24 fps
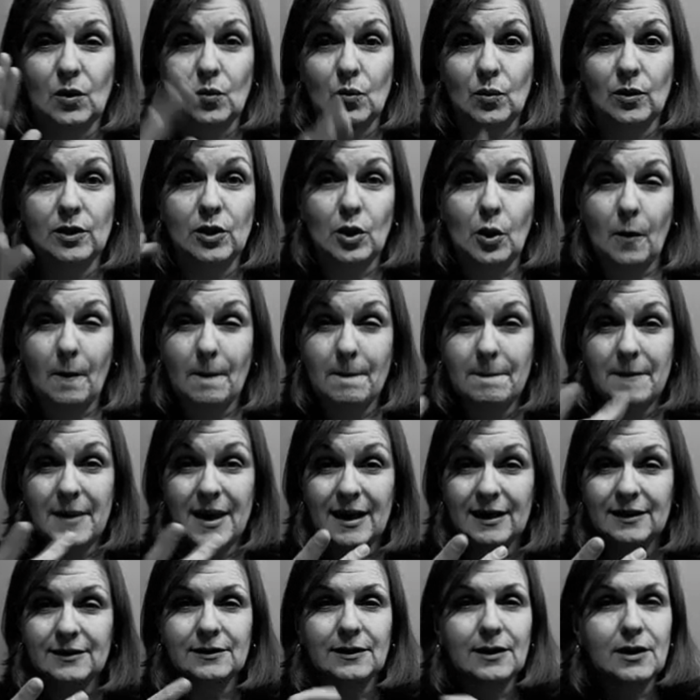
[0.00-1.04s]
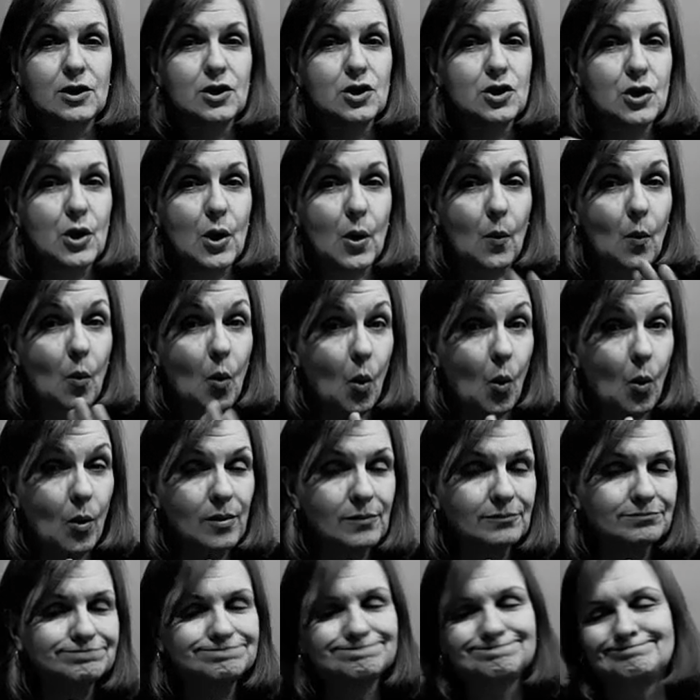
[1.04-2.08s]
Will we ever go back to no
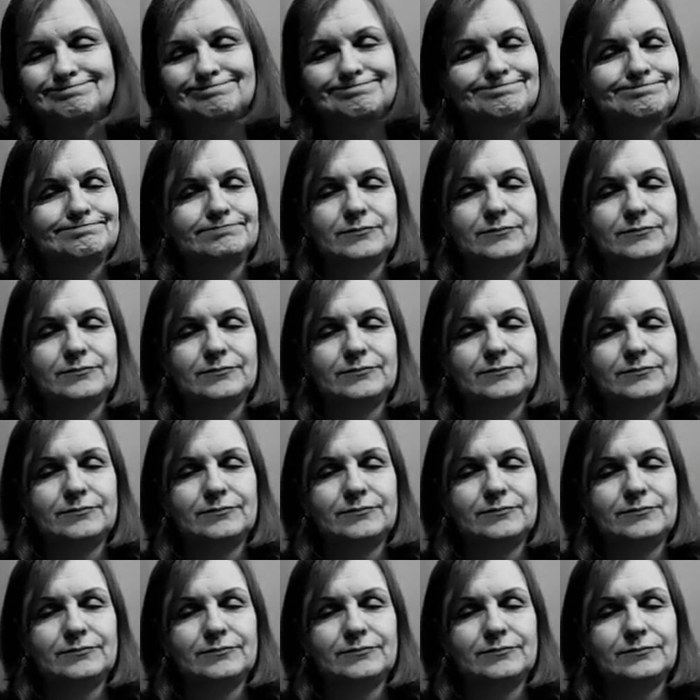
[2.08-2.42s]
ozone hole?